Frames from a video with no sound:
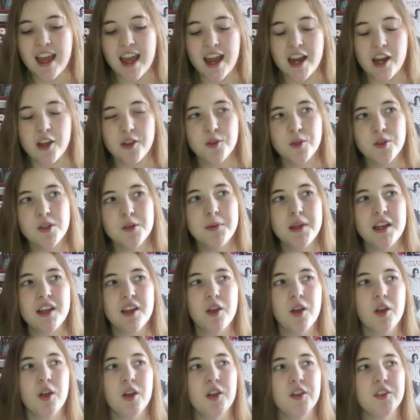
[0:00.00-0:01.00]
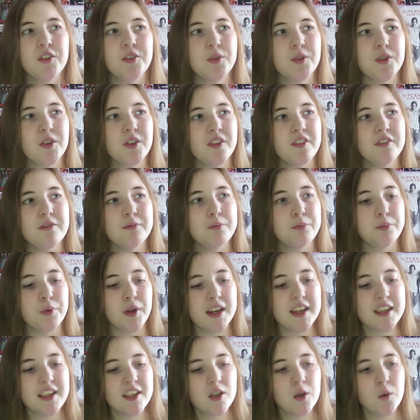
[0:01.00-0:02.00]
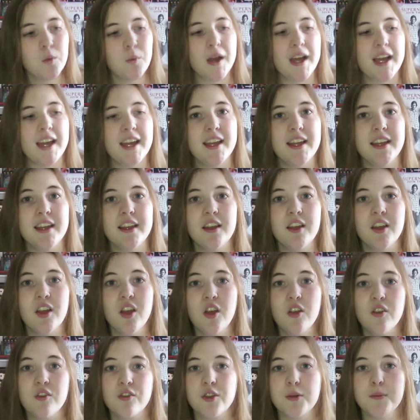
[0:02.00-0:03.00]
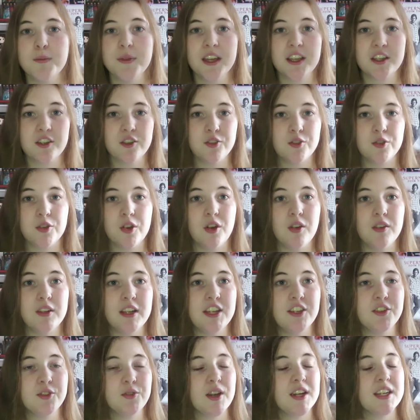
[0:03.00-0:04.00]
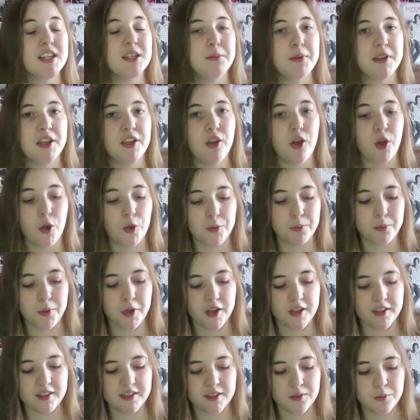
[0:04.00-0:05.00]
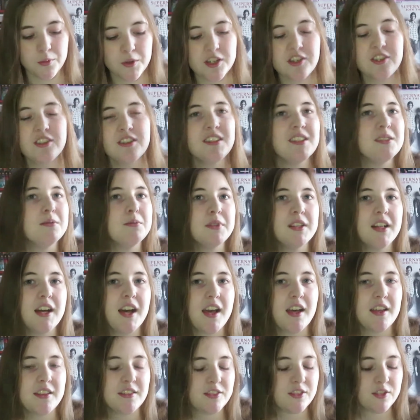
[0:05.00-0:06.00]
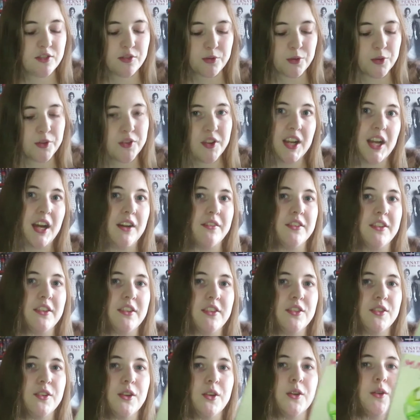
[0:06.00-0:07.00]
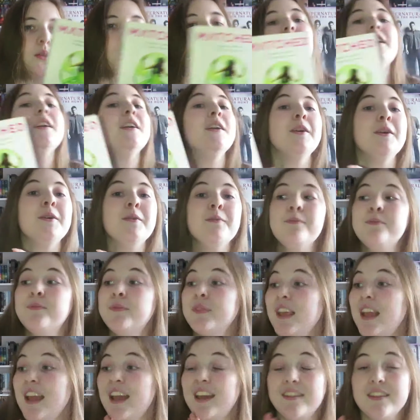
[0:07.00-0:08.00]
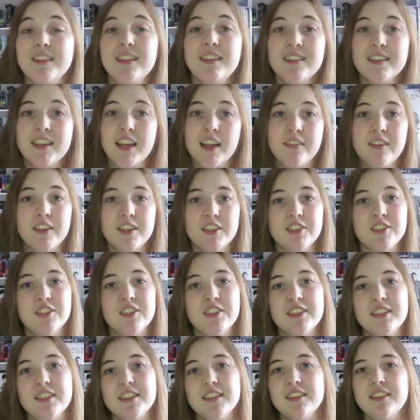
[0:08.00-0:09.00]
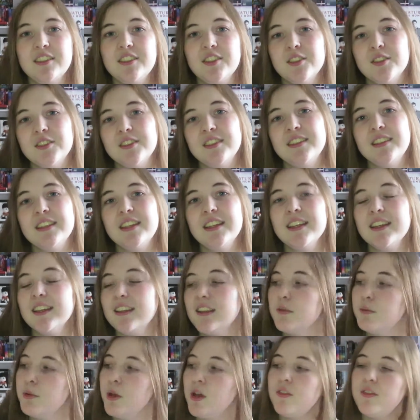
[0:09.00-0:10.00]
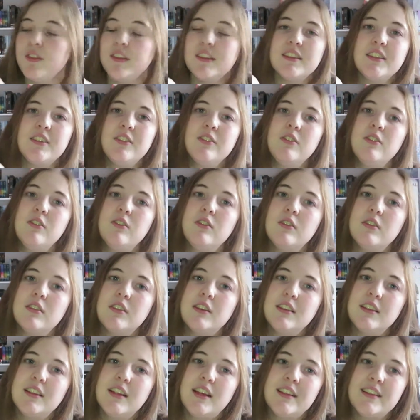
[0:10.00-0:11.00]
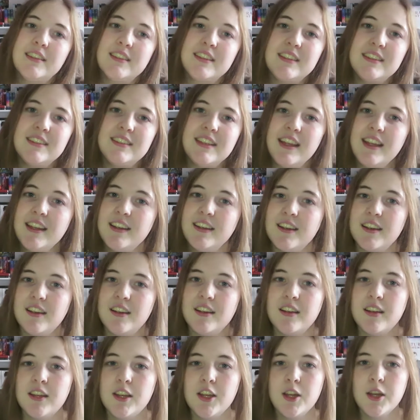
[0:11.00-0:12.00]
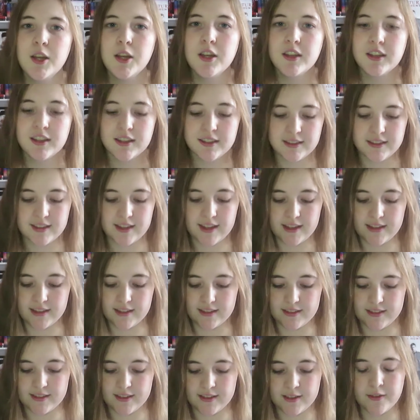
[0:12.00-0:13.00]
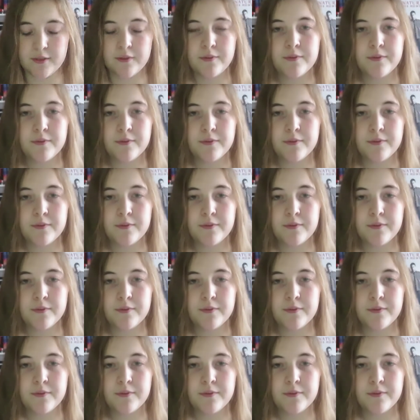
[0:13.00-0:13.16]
And it's all about her sort of breaking away from their control and trying to be her own person, which is symbolized through all the covers. So in this cover, she's, you know, sitting in the perfect little glass container, content.